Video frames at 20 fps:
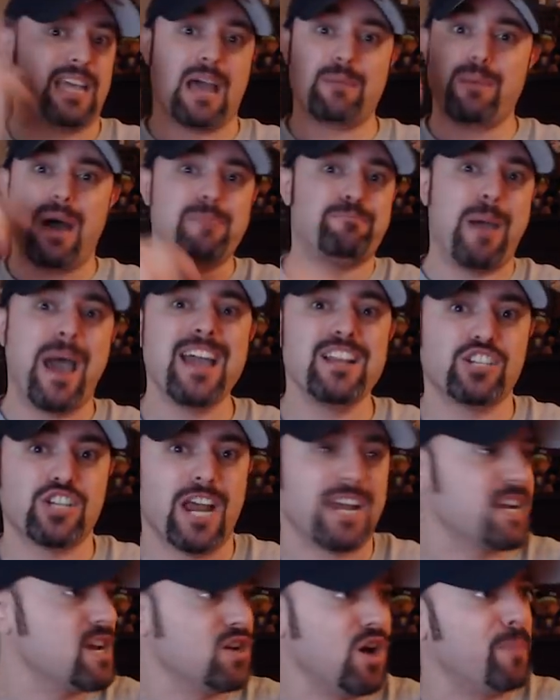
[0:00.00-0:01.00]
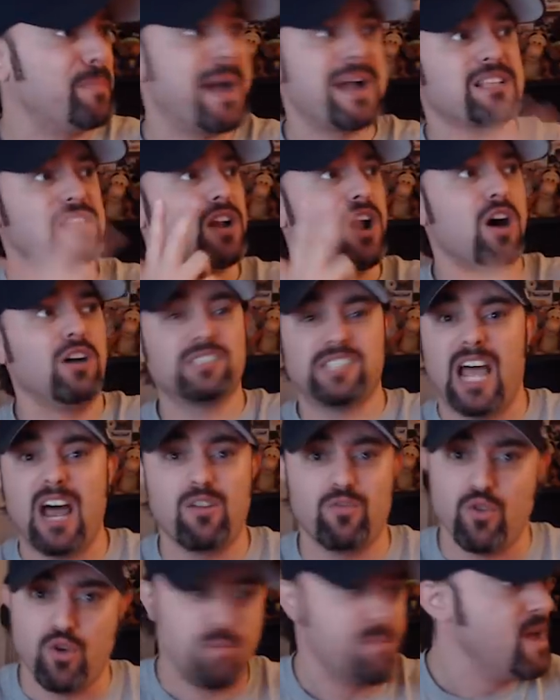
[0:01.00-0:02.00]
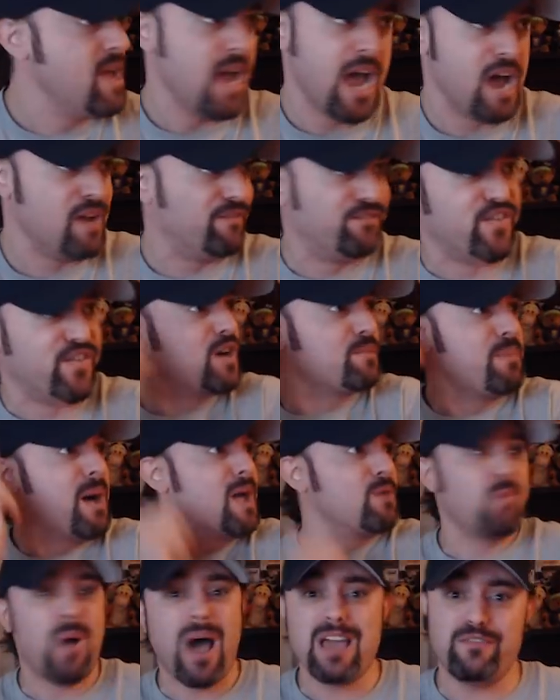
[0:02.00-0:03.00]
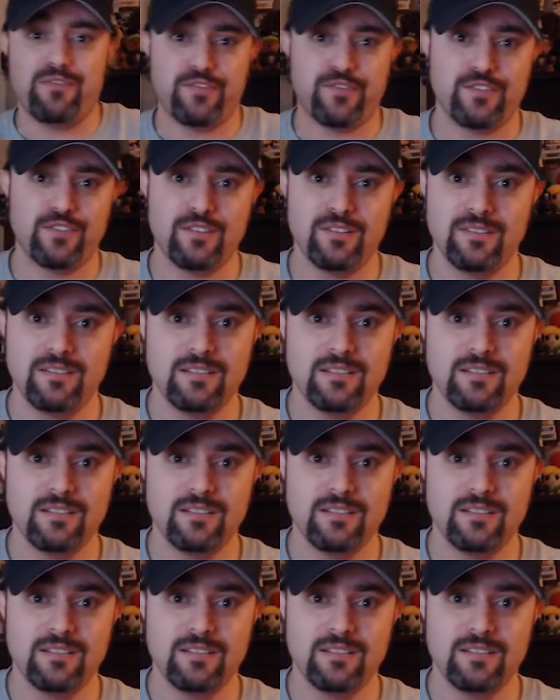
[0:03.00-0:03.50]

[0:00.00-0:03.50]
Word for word: get my paycheck and go back to the hotel room and fuck my wife.